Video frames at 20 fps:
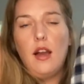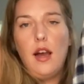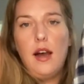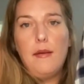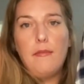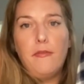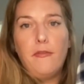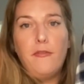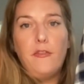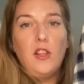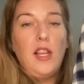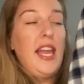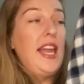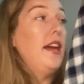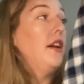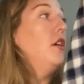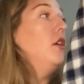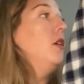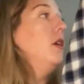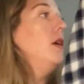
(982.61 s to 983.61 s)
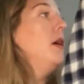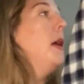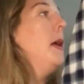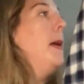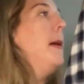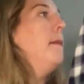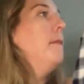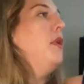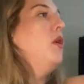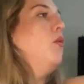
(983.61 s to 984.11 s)
um, flannel.
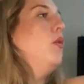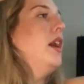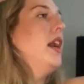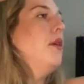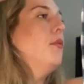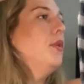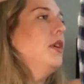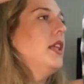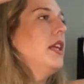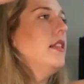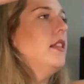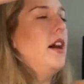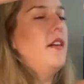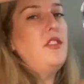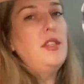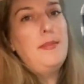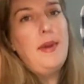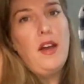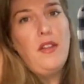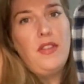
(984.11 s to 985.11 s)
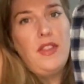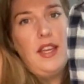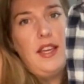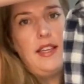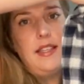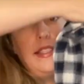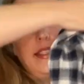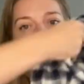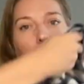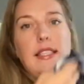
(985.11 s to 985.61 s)
But what I really loved about
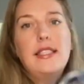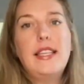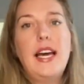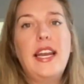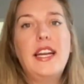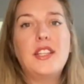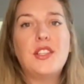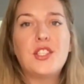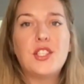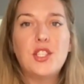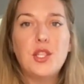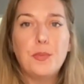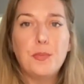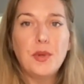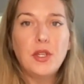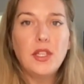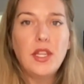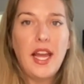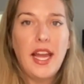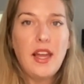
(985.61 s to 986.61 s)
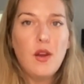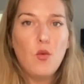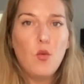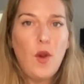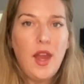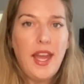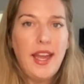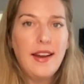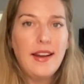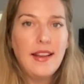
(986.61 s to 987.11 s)
this is that it's super
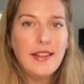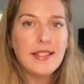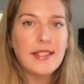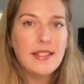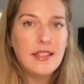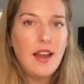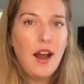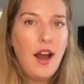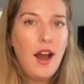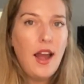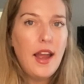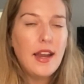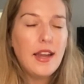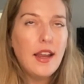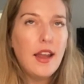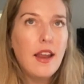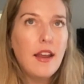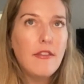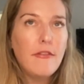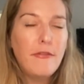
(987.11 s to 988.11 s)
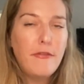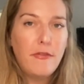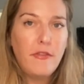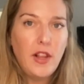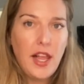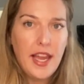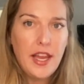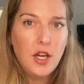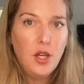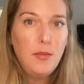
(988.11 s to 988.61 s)
lightweight. It's not
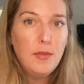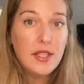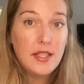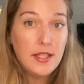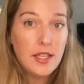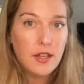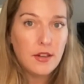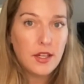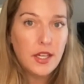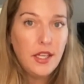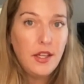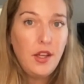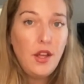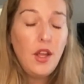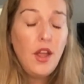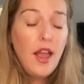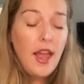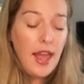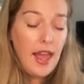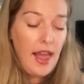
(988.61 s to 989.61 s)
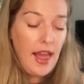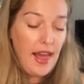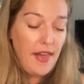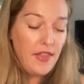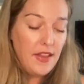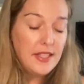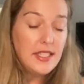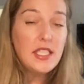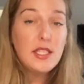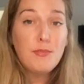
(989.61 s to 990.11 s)
flannel material.
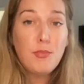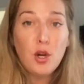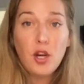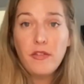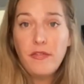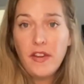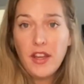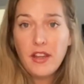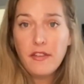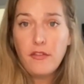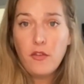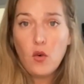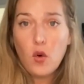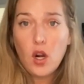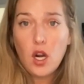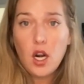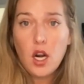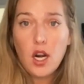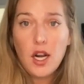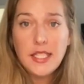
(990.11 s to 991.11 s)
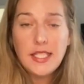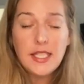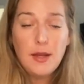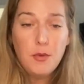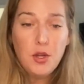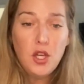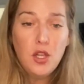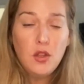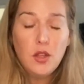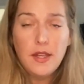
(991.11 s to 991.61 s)
And this is perfect for
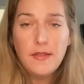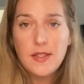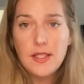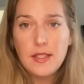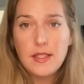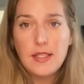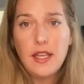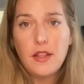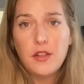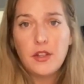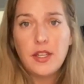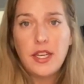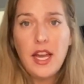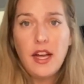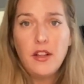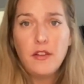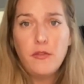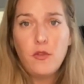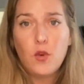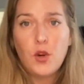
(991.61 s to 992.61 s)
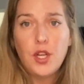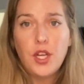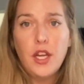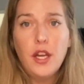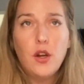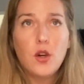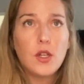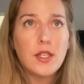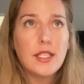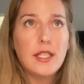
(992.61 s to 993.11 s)
someone who lives in Southern
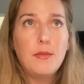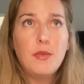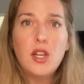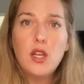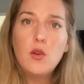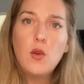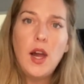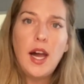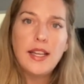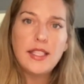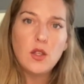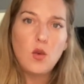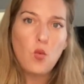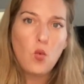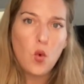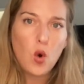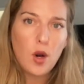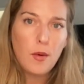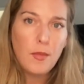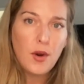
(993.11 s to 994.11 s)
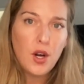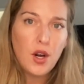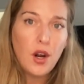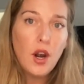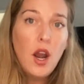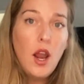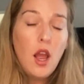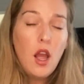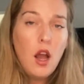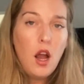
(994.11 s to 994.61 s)
California or someone who has a
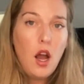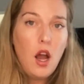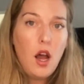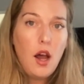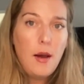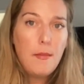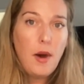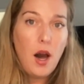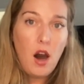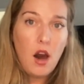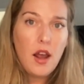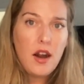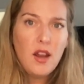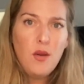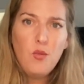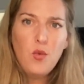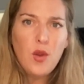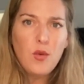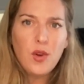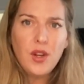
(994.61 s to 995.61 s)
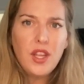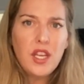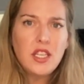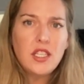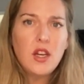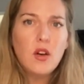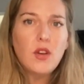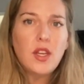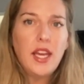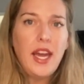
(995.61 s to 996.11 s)
warmer um, autumn. We really
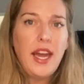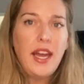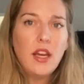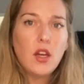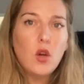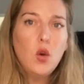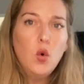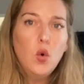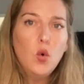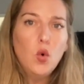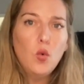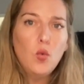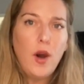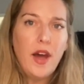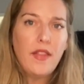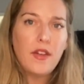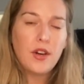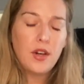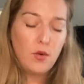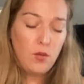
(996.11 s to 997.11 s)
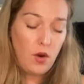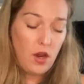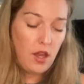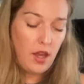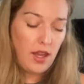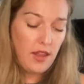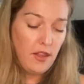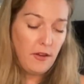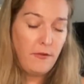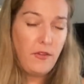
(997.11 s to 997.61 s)
don't get cool weather
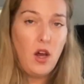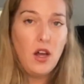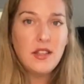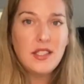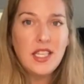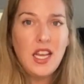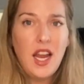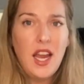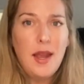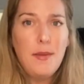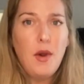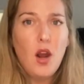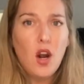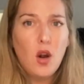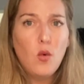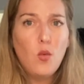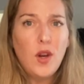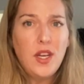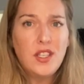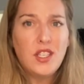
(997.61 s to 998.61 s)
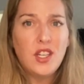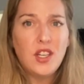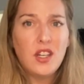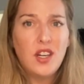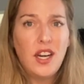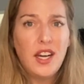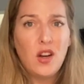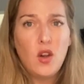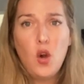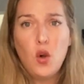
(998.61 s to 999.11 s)
in the fall time. Our winter
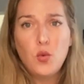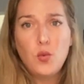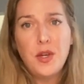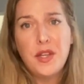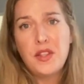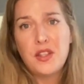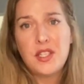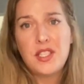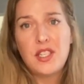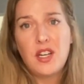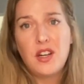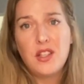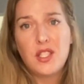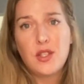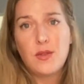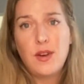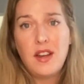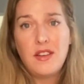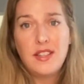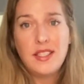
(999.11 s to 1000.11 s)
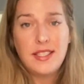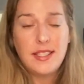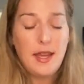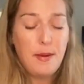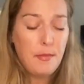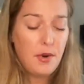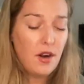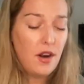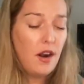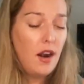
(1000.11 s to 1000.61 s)
and cold weather starts around
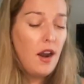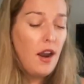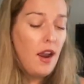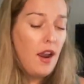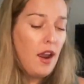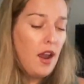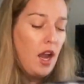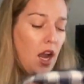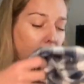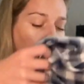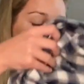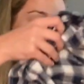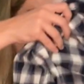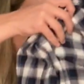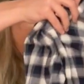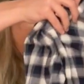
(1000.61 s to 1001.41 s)
December. Um, so